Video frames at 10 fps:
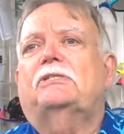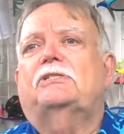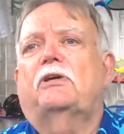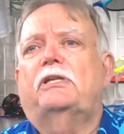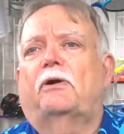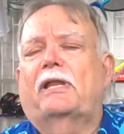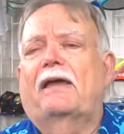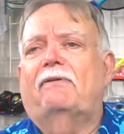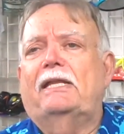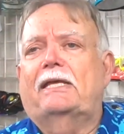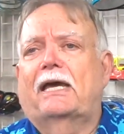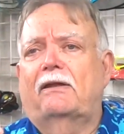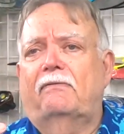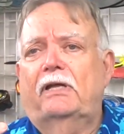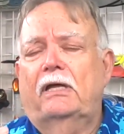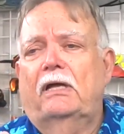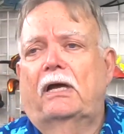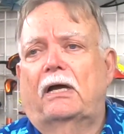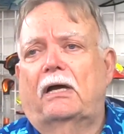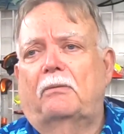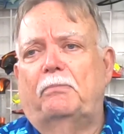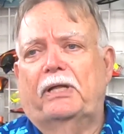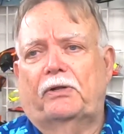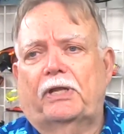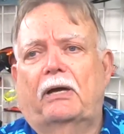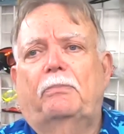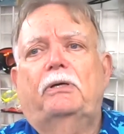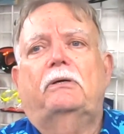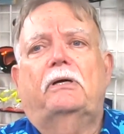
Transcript: so you don't have any kind of buildup